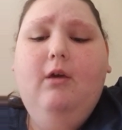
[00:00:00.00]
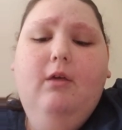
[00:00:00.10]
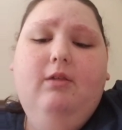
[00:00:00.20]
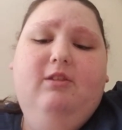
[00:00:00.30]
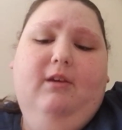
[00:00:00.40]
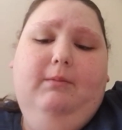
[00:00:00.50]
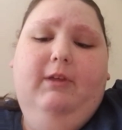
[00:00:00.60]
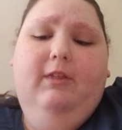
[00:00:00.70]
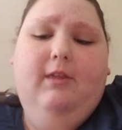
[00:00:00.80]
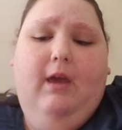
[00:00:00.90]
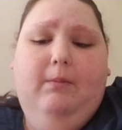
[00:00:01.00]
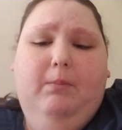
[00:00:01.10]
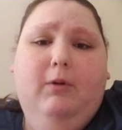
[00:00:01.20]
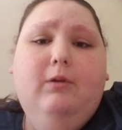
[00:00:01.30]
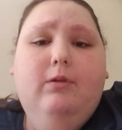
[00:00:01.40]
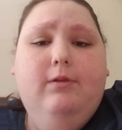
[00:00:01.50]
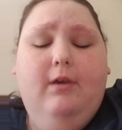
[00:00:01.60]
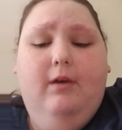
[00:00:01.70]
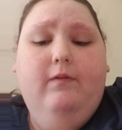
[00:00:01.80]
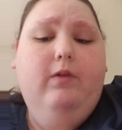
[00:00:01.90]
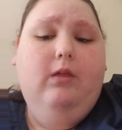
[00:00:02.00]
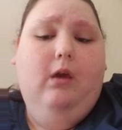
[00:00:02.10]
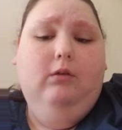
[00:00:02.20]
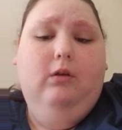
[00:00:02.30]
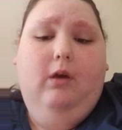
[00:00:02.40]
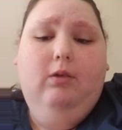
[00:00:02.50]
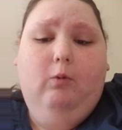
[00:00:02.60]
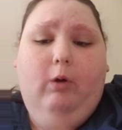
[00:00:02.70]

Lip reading: Some examples of standardized